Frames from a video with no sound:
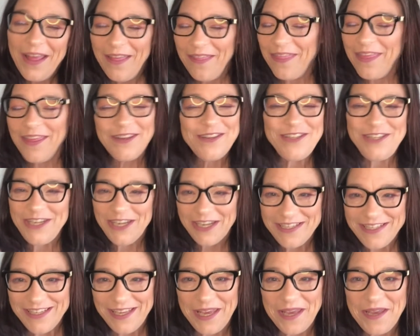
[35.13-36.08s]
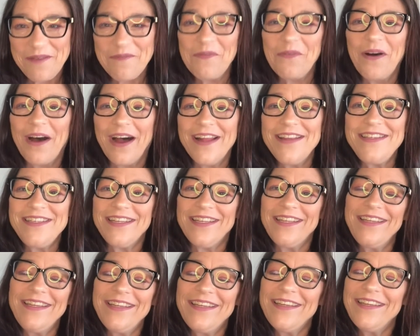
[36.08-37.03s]
then just keep
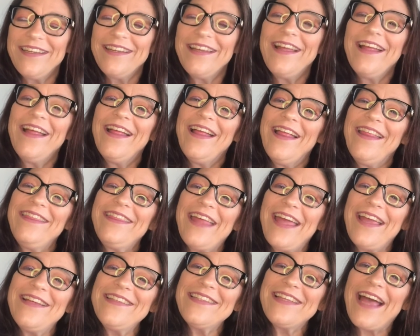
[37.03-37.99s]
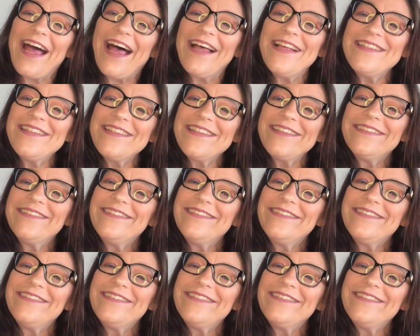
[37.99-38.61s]
watching. Thanks guys.